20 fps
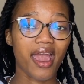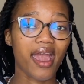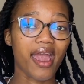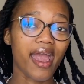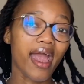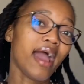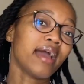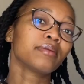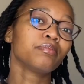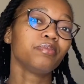
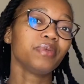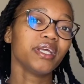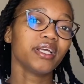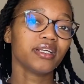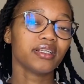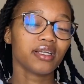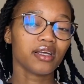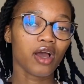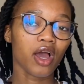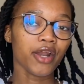
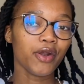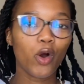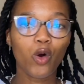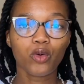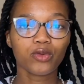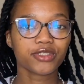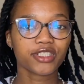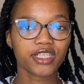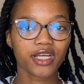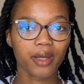and
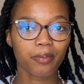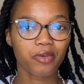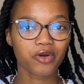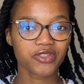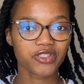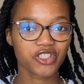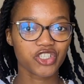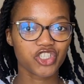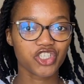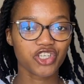holding a
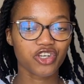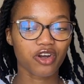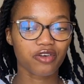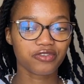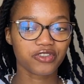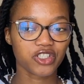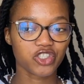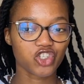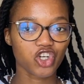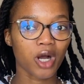position
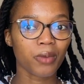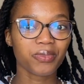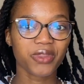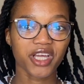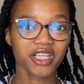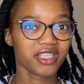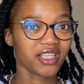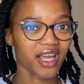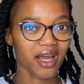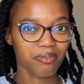of the job
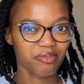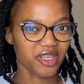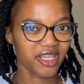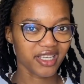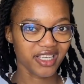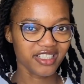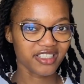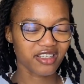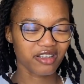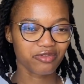that they are
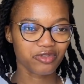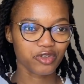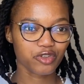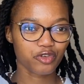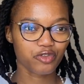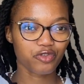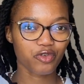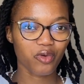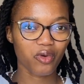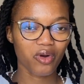being interviewed
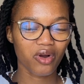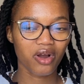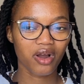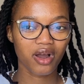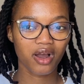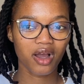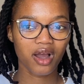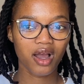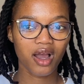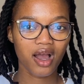for.
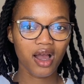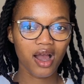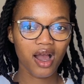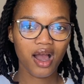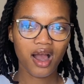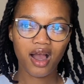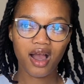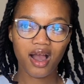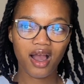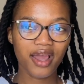
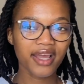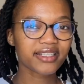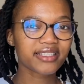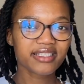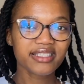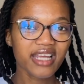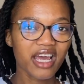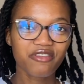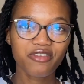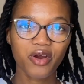It's
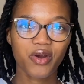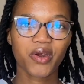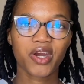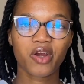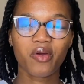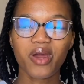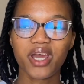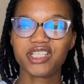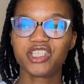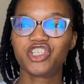never
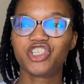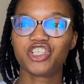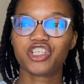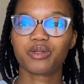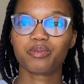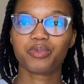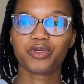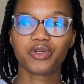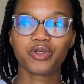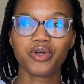a
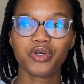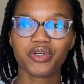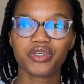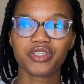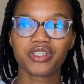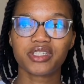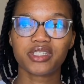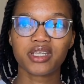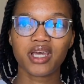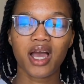question,
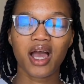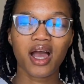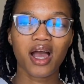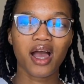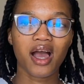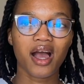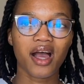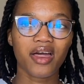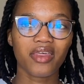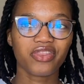because
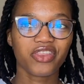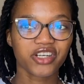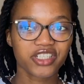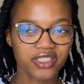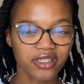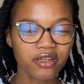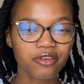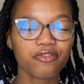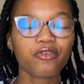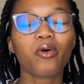the
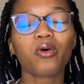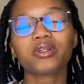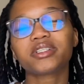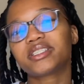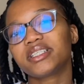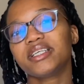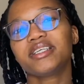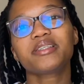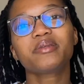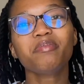
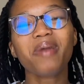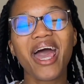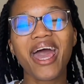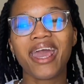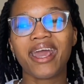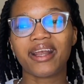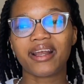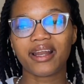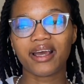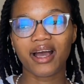default is
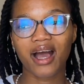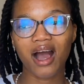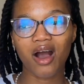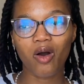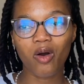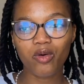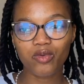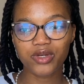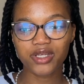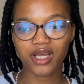man.
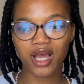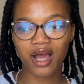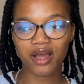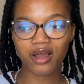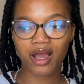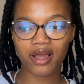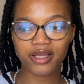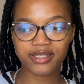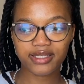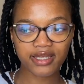
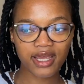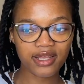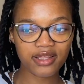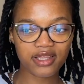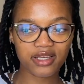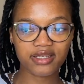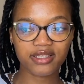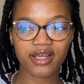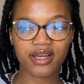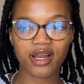I say
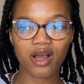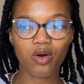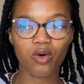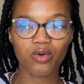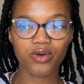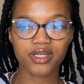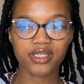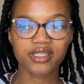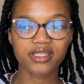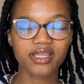this, and I
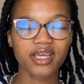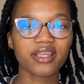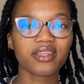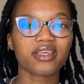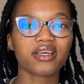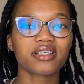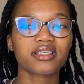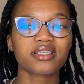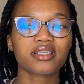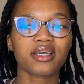always say
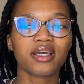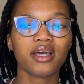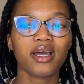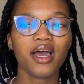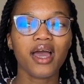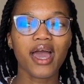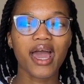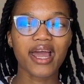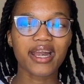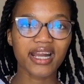that,
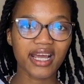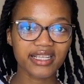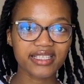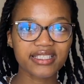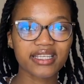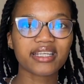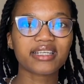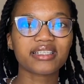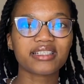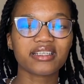and I
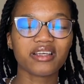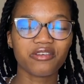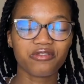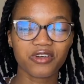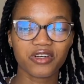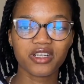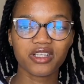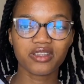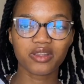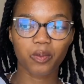said it
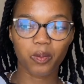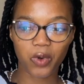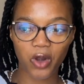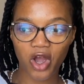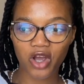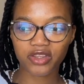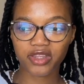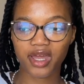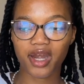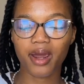even in the
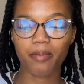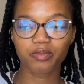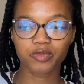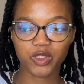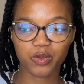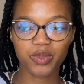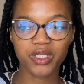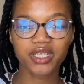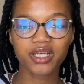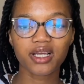blog that I'm
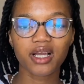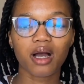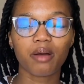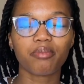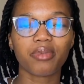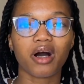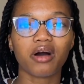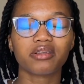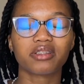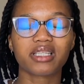speaking
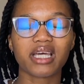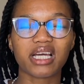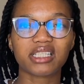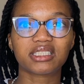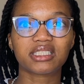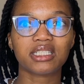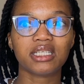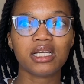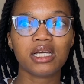about, that